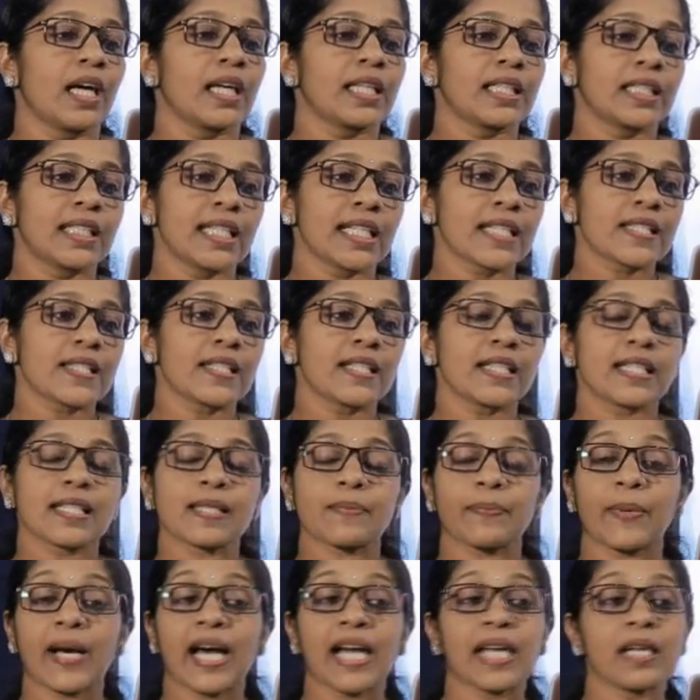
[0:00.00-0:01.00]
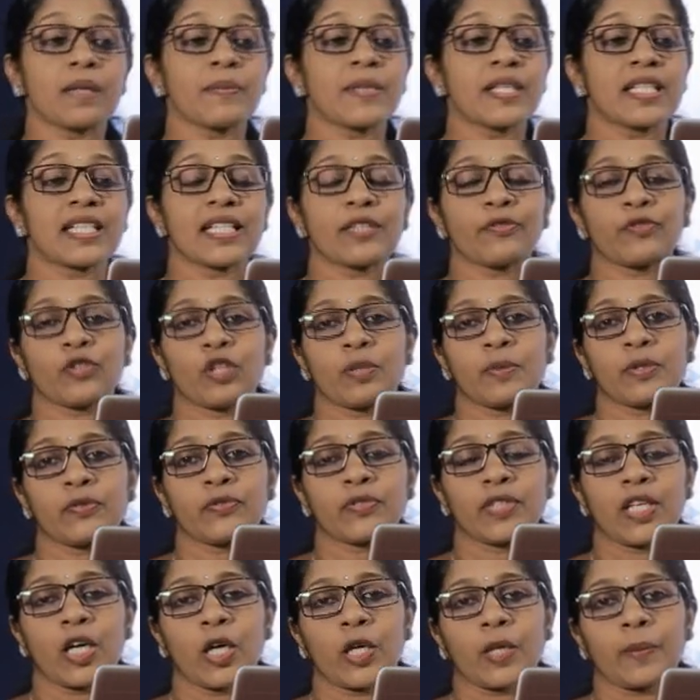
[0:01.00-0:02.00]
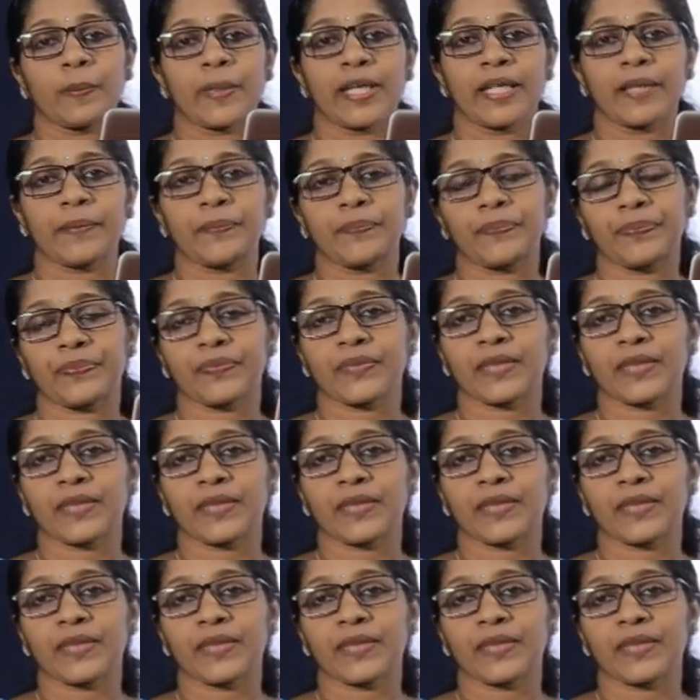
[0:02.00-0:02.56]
Next is parliamentary form of government.